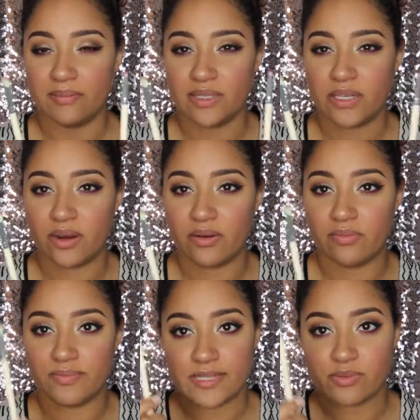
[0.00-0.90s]
You know,
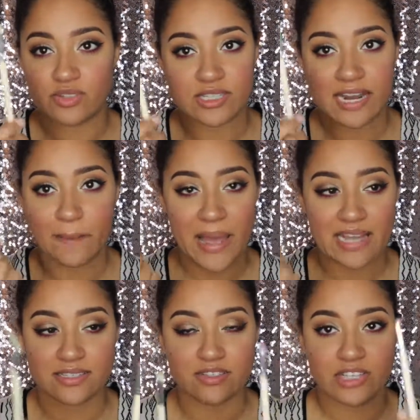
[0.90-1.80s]
this one just kind of
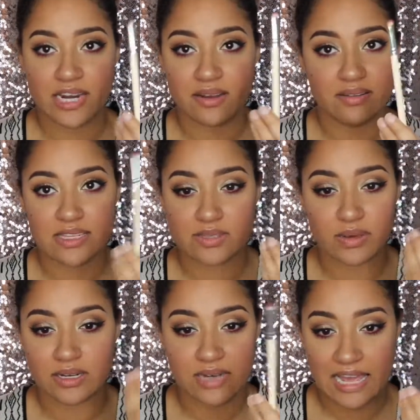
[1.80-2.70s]
packs on shadow, and this
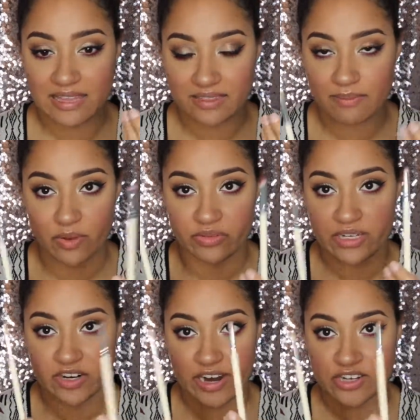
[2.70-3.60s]
one, I think they both
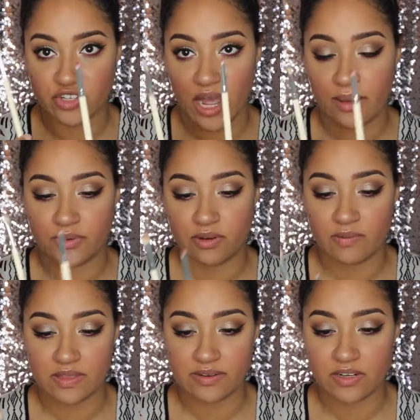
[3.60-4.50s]
did a great job doing
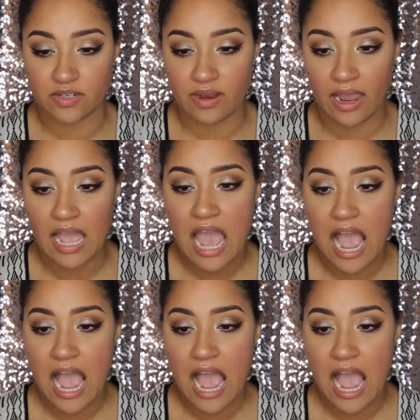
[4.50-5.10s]
what they were doing.